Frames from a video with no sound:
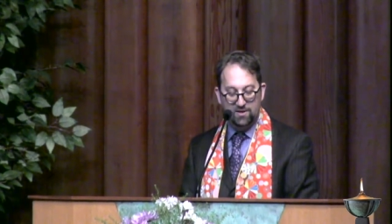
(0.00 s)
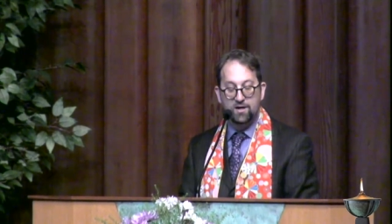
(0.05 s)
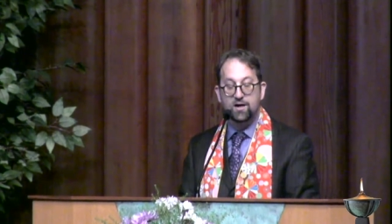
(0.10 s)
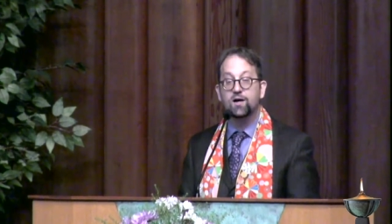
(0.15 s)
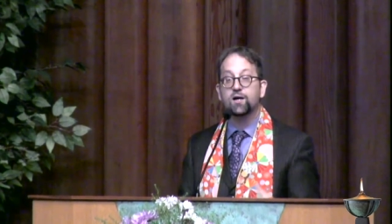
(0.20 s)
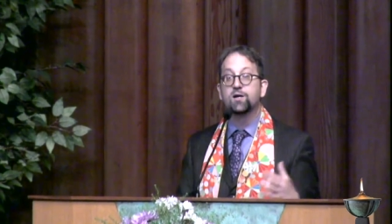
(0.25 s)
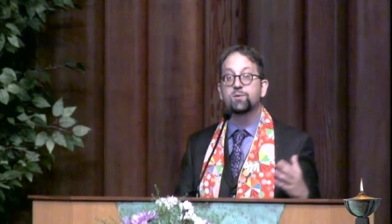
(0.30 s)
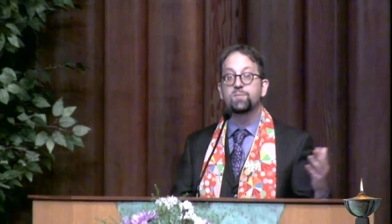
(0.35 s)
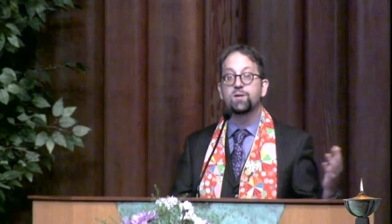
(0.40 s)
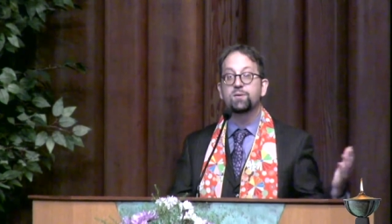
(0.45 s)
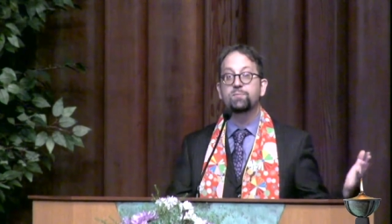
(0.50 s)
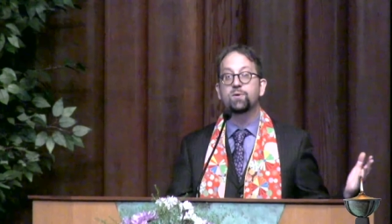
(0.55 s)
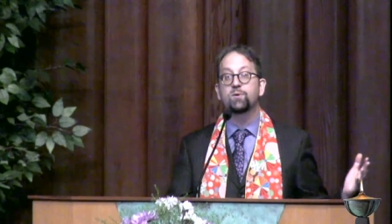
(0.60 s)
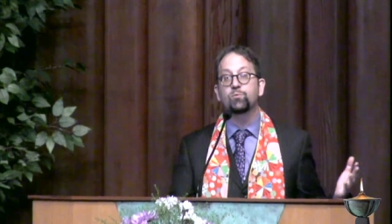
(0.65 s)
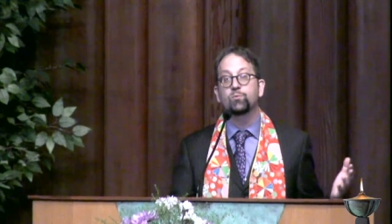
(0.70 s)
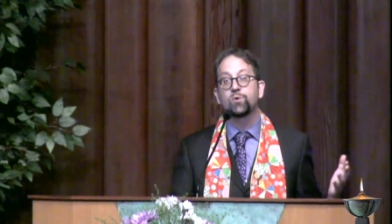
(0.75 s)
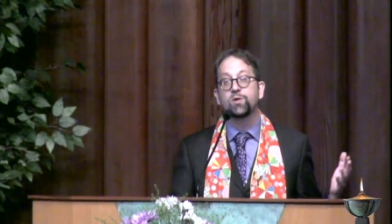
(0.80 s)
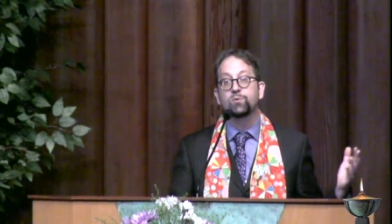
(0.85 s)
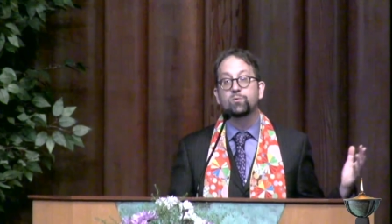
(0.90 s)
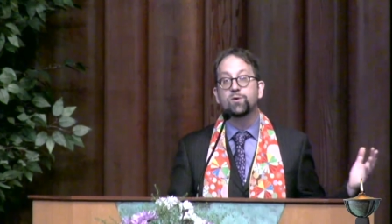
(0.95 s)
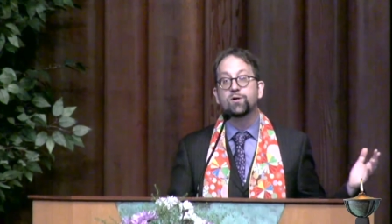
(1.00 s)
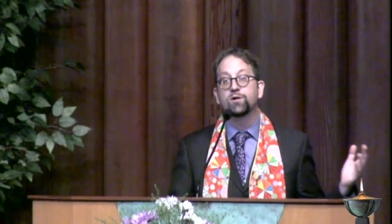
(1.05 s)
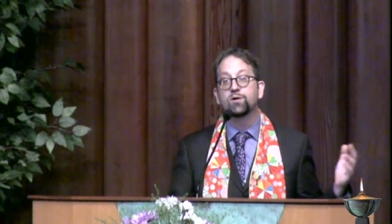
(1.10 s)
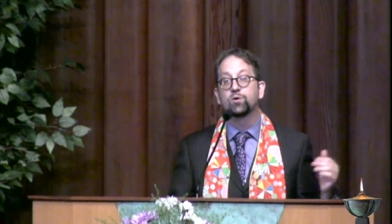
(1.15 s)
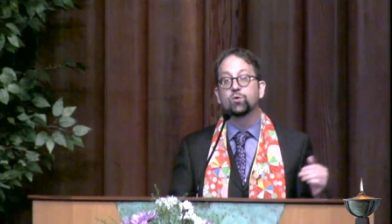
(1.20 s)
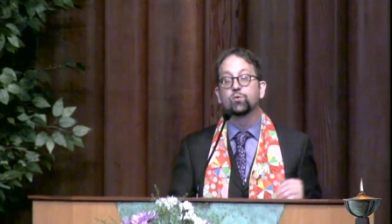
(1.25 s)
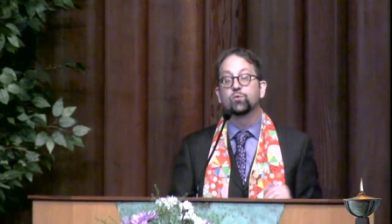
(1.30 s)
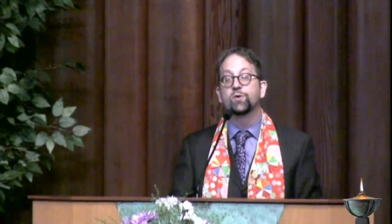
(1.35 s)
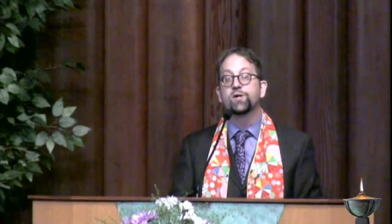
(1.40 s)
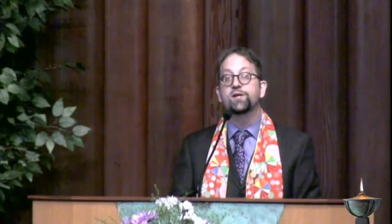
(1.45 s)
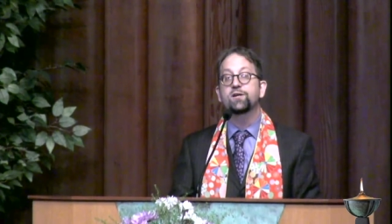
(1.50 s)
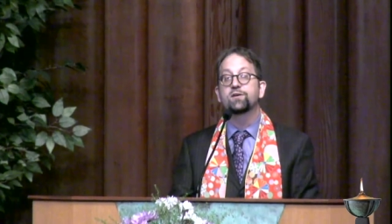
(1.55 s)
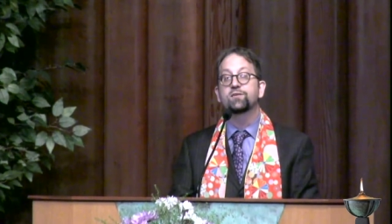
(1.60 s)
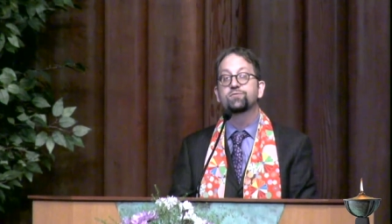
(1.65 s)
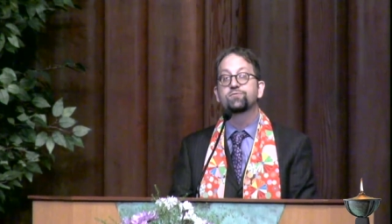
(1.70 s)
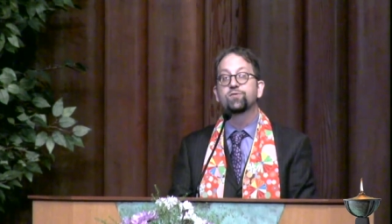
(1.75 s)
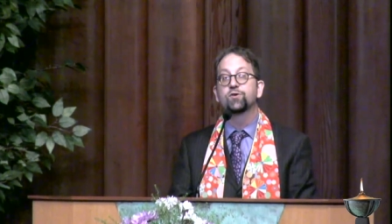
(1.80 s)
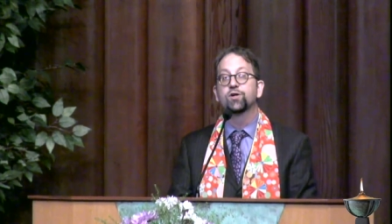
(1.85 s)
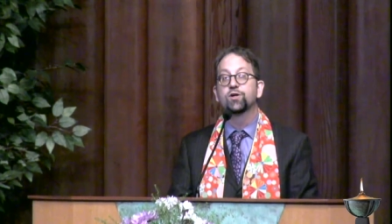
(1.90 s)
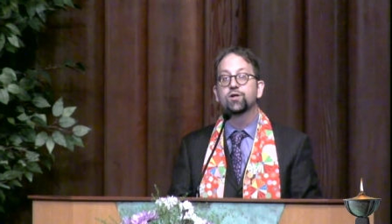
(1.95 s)
a commitment we will
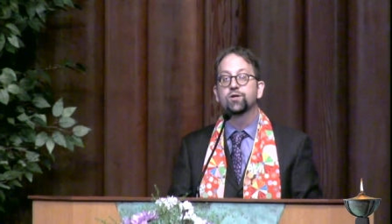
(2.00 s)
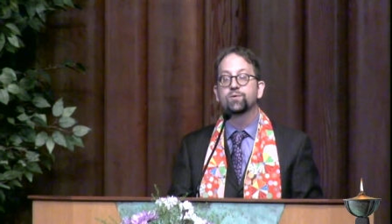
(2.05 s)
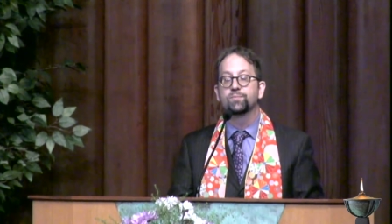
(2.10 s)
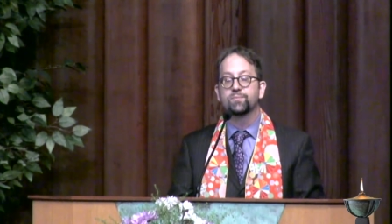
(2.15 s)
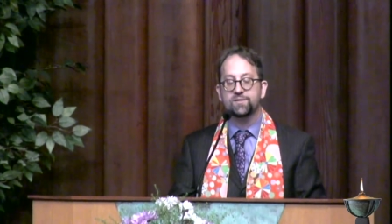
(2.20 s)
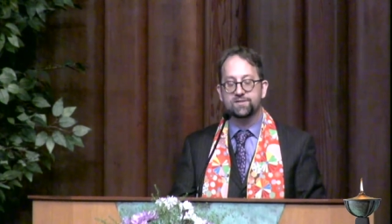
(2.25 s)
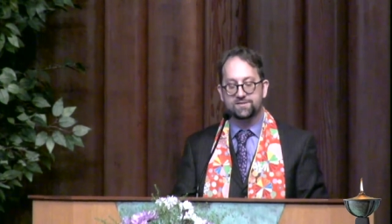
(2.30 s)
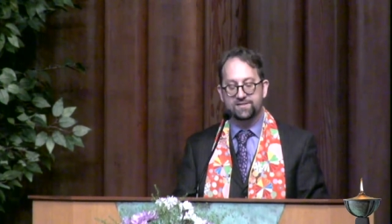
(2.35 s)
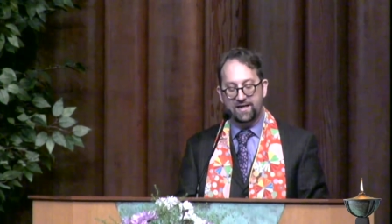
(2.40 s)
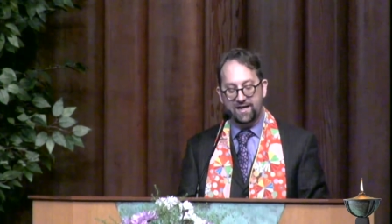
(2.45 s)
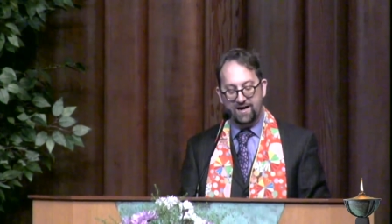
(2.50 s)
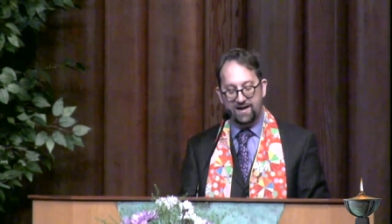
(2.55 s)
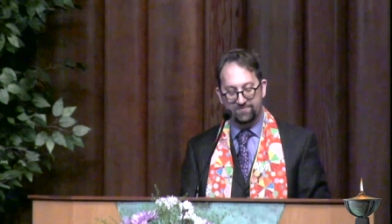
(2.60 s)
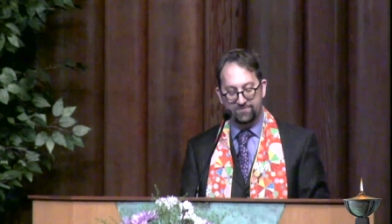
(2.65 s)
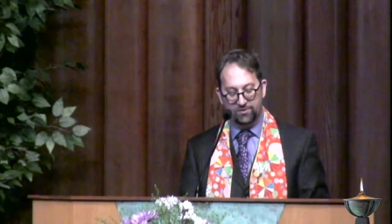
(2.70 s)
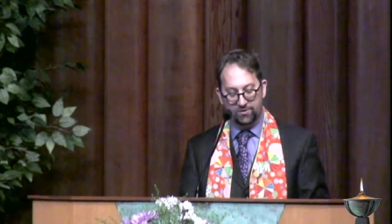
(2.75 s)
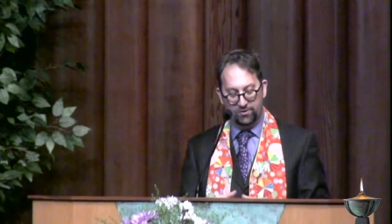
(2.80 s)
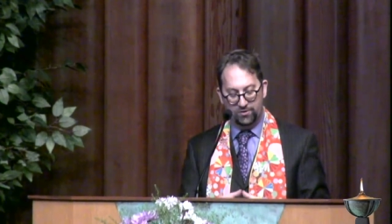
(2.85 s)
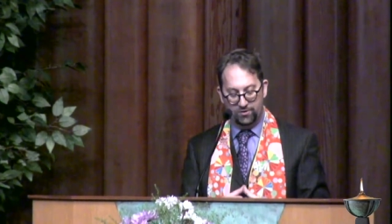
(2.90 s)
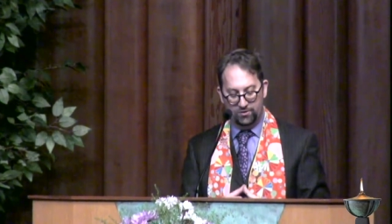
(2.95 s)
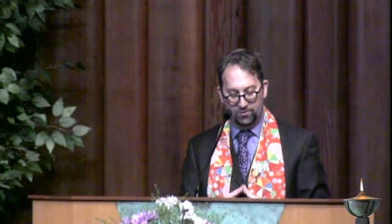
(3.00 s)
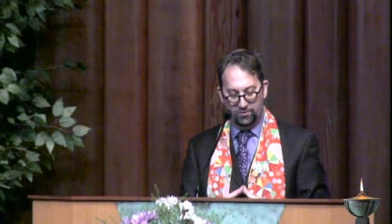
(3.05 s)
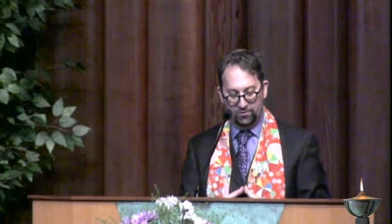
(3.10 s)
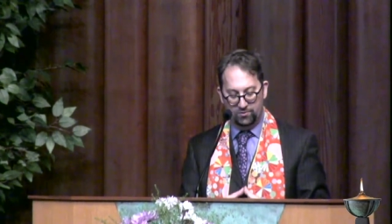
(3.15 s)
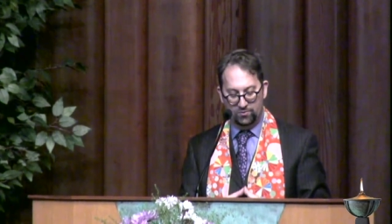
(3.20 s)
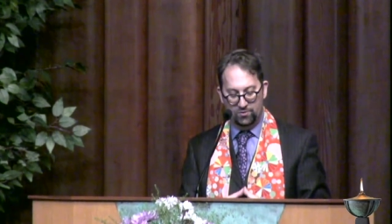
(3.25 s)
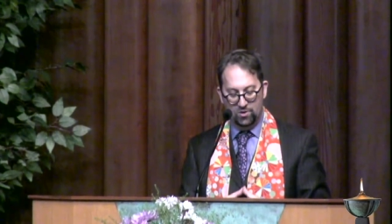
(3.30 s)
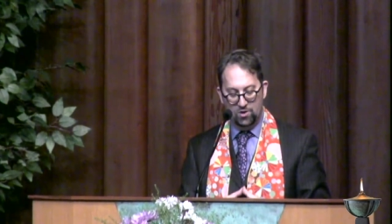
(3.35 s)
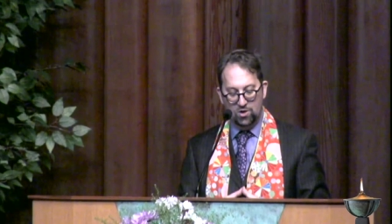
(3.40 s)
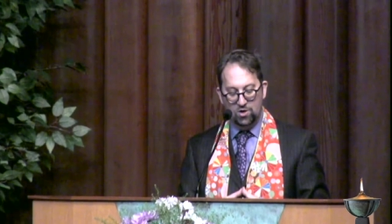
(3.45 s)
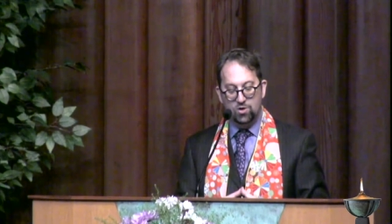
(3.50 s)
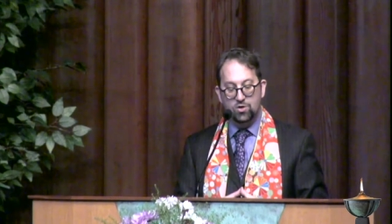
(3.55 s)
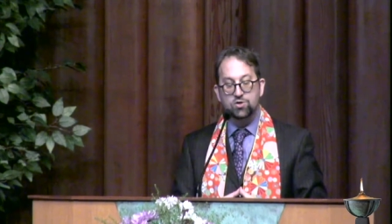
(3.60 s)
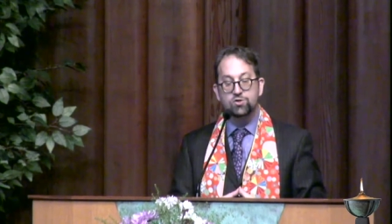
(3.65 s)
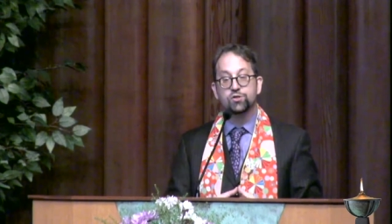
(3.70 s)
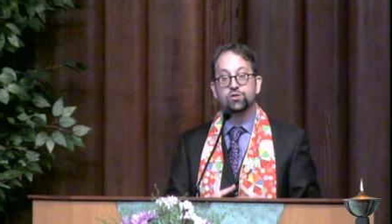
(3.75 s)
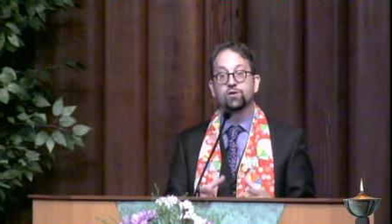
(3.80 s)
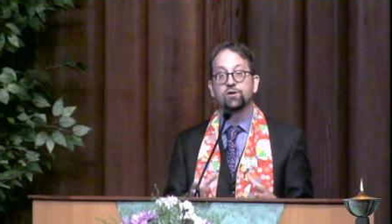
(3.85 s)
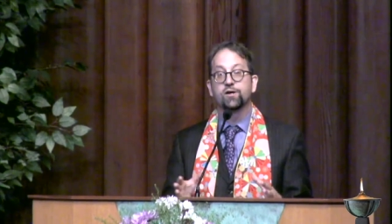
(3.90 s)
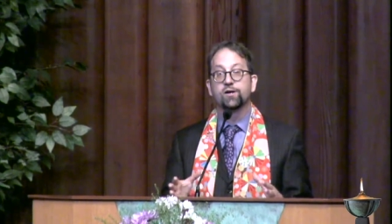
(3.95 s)
reaffirm this afternoon
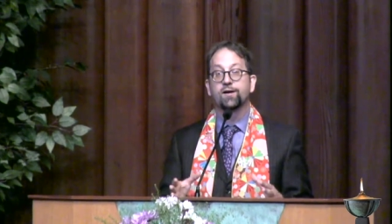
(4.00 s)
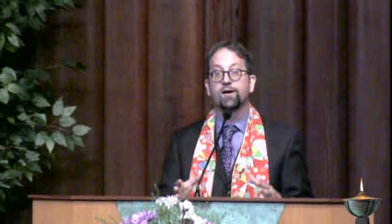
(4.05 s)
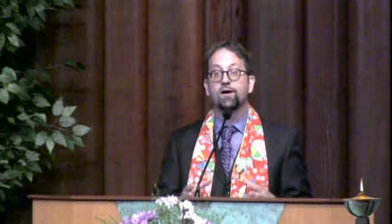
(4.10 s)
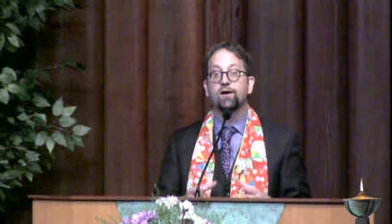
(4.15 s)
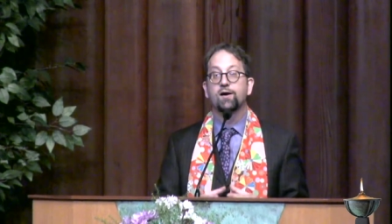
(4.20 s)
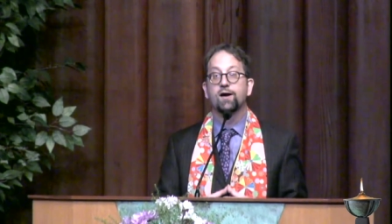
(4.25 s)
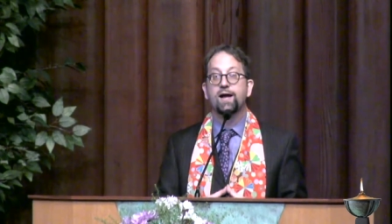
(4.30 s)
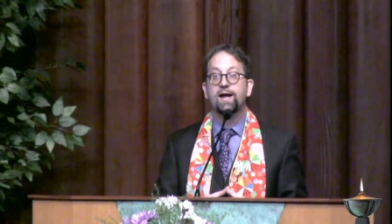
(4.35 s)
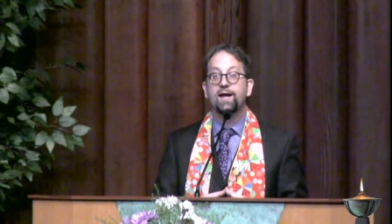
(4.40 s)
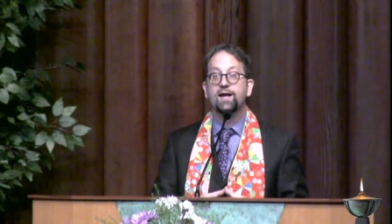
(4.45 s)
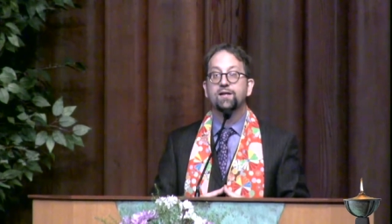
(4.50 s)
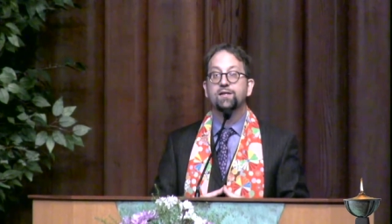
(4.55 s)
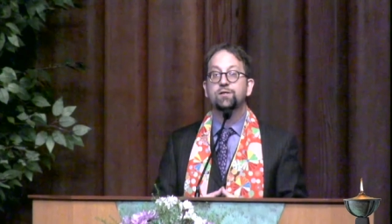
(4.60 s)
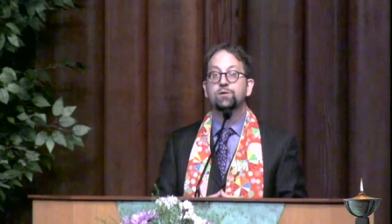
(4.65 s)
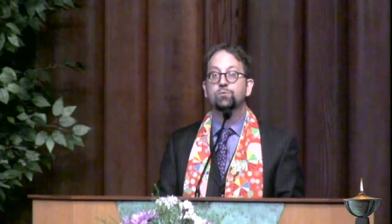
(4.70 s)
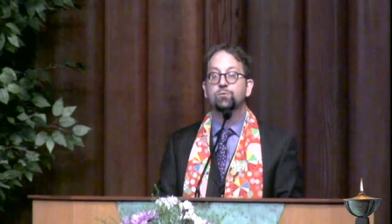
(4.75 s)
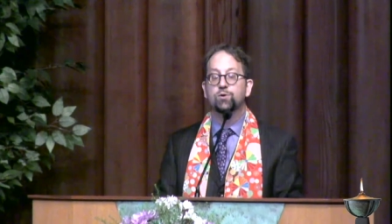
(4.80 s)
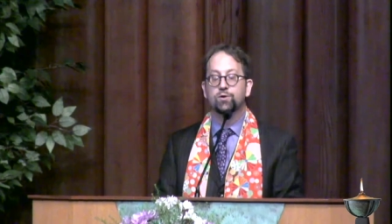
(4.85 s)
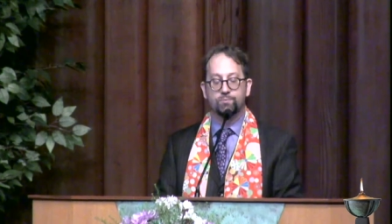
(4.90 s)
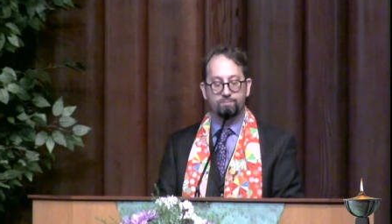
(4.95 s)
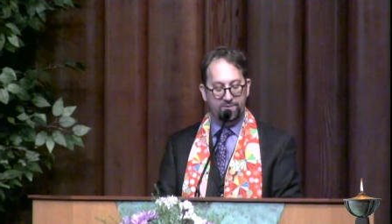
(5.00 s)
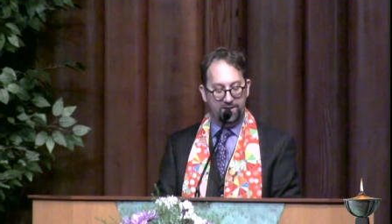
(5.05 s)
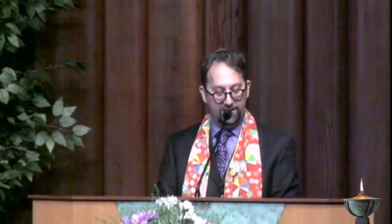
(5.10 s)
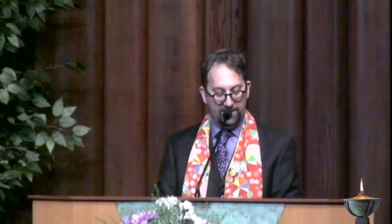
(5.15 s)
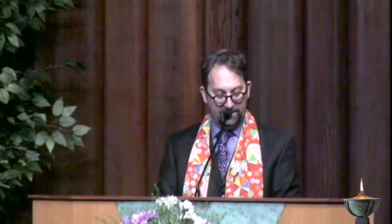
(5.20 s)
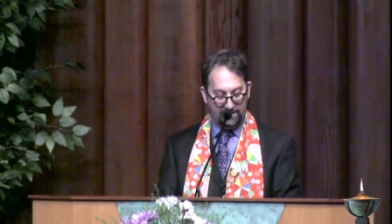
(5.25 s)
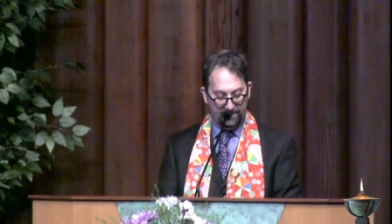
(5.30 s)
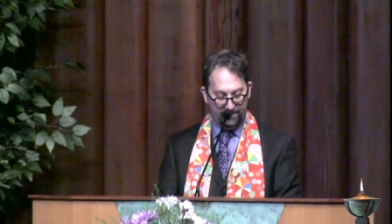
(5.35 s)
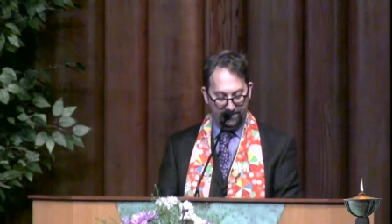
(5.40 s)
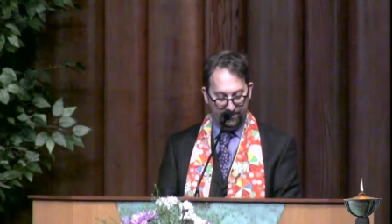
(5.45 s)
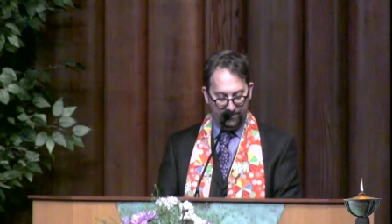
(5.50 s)
during our annual meeting